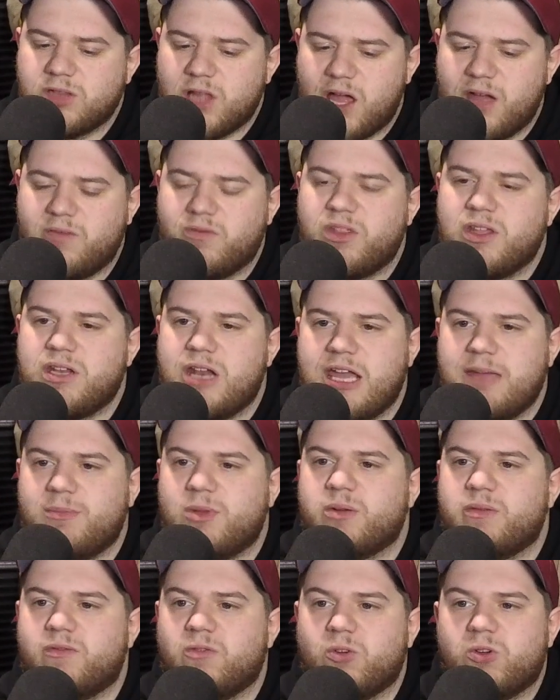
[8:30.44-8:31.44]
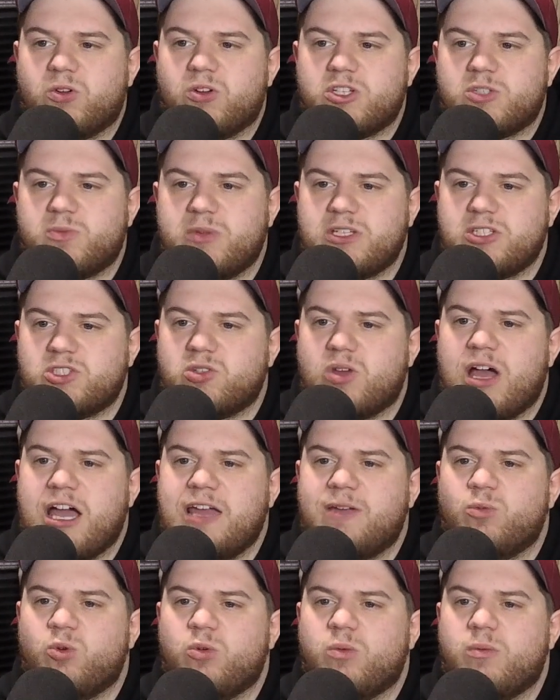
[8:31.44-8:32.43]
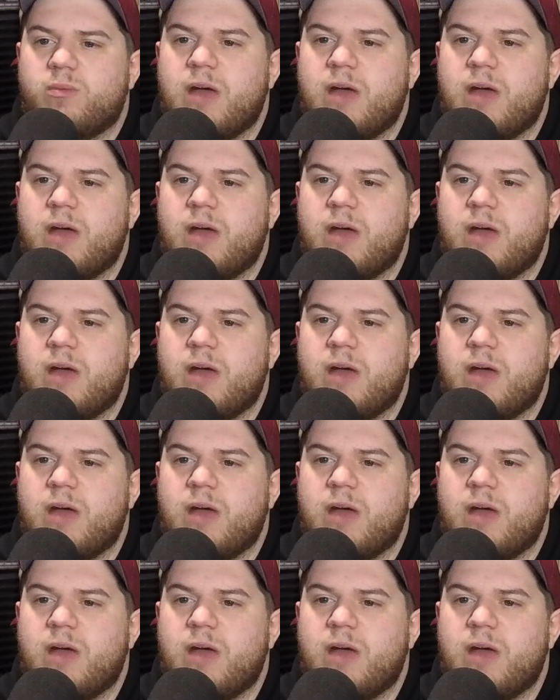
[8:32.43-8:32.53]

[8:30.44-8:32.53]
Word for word: love The Nightmare Before Christmas. So I no,